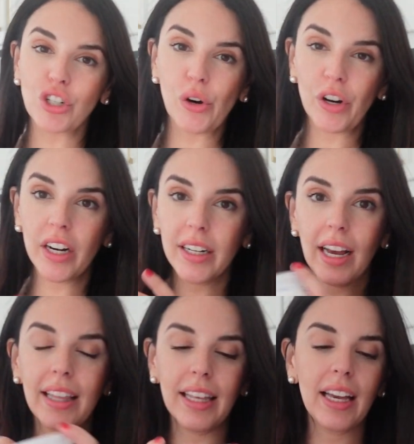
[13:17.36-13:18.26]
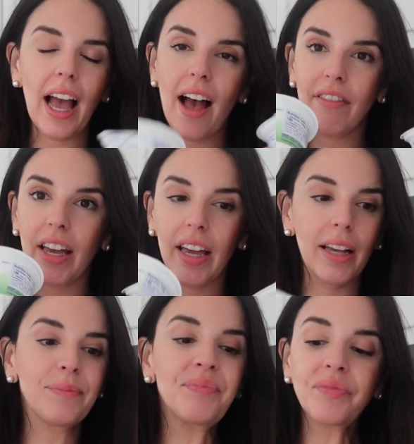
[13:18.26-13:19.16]
yogurt. I think
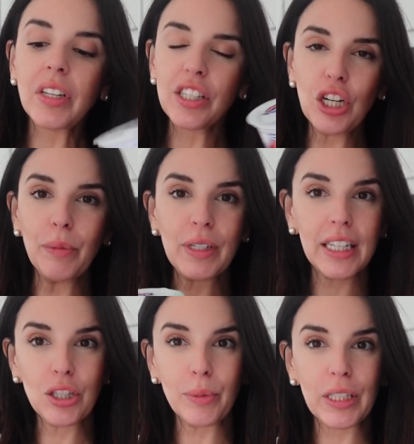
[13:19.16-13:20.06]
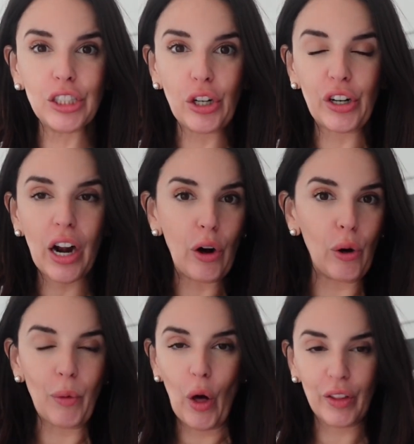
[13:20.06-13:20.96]
having 0%, 2% yogurt at
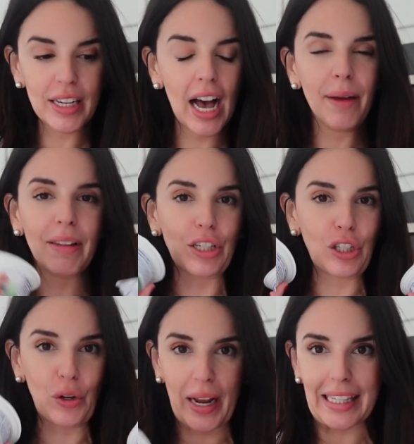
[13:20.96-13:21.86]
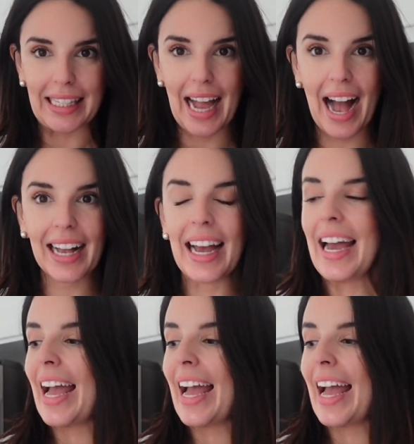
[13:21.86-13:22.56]
home all the time, this is a great snack.